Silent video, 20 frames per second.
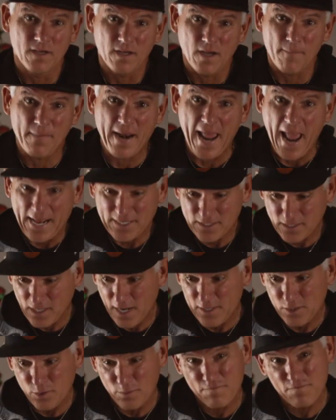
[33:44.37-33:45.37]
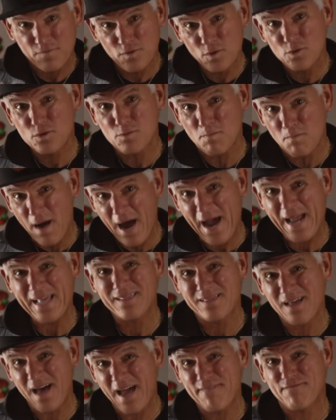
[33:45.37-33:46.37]
I'm going to ask God to infuse my
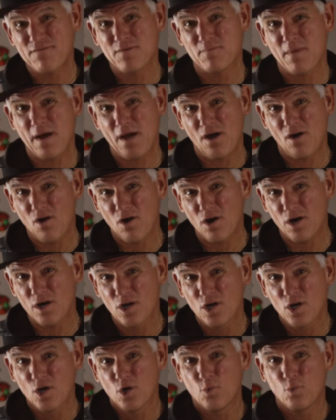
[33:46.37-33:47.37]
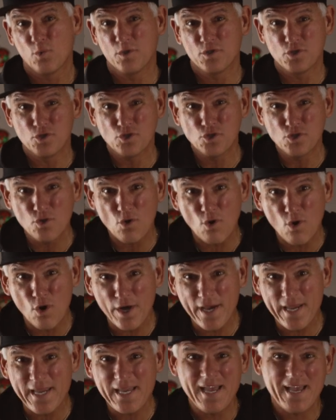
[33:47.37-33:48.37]
life and my heart with
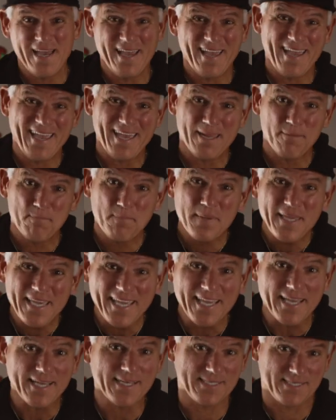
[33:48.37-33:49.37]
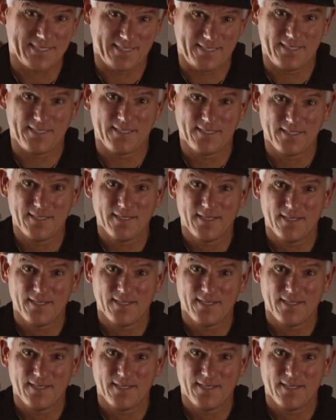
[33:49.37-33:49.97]
joy and peace.